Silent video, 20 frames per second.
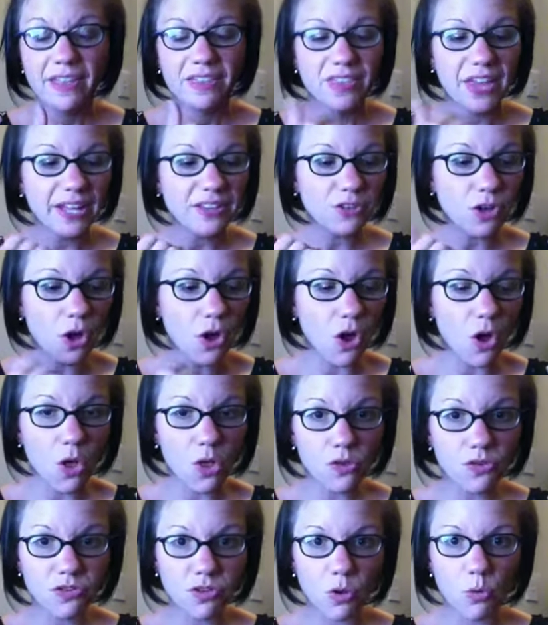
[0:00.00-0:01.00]
That's
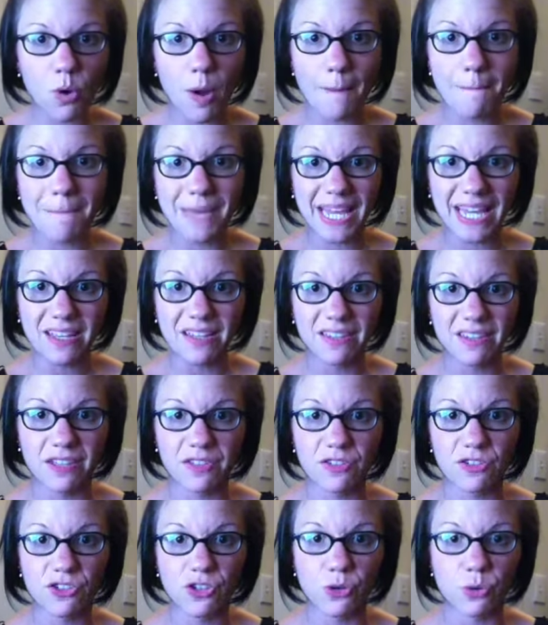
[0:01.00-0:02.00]
also amazing
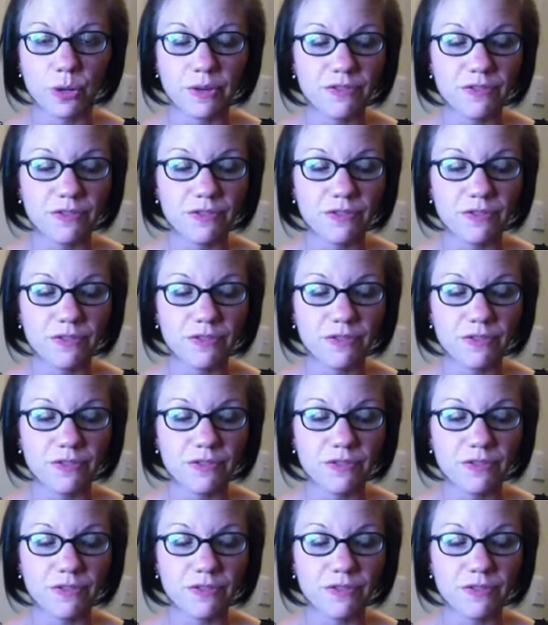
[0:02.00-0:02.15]
to do.